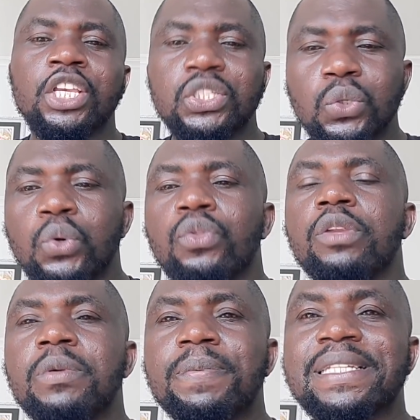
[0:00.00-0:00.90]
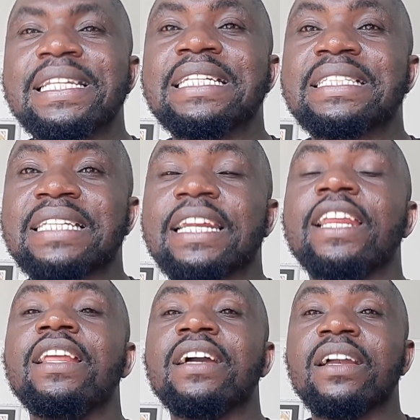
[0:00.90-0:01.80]
so the deputy president
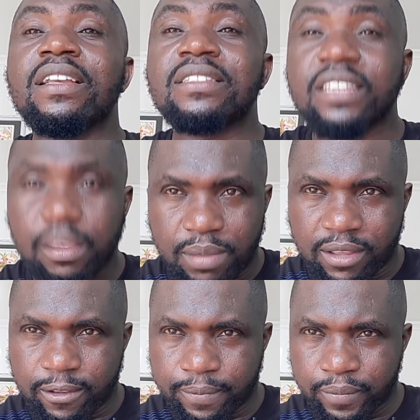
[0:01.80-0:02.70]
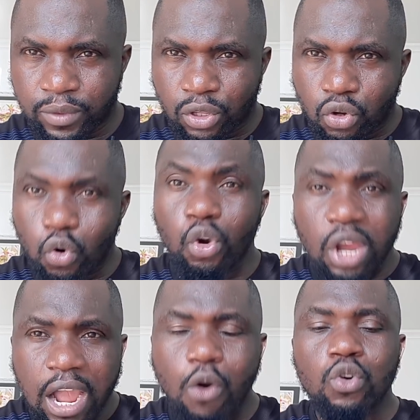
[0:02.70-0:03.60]
started scheming on
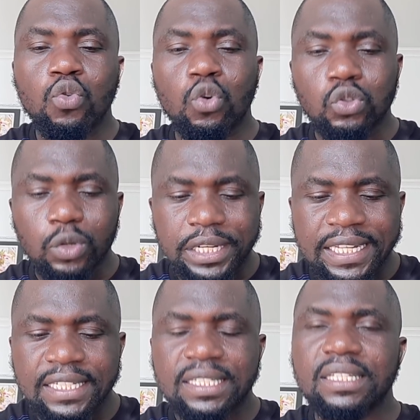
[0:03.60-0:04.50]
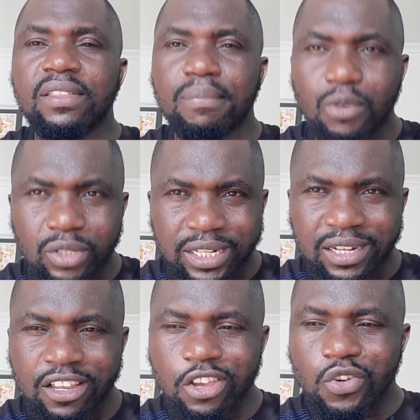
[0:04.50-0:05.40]
how to consolidate the mountain
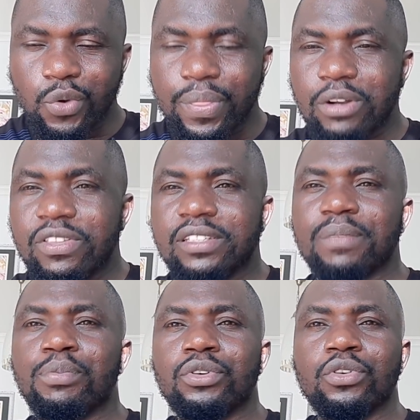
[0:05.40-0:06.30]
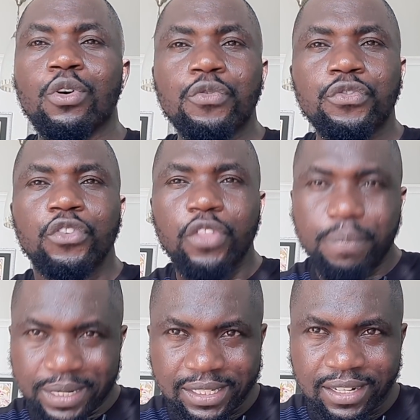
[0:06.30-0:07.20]
without the support of the
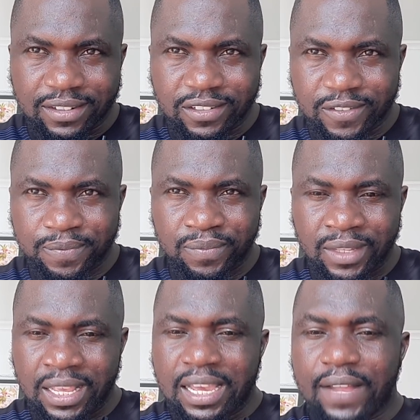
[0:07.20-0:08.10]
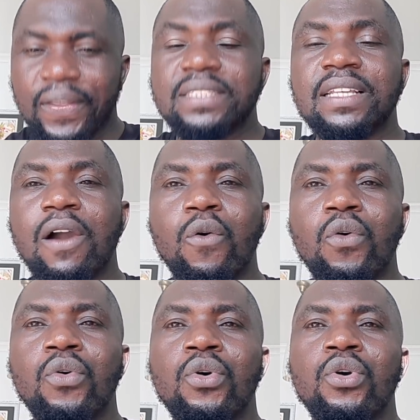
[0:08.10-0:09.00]
president and that's how
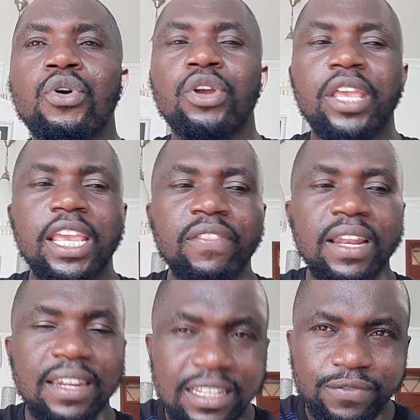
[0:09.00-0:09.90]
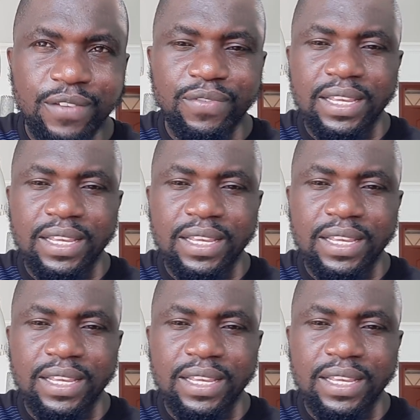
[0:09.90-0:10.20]
in the last five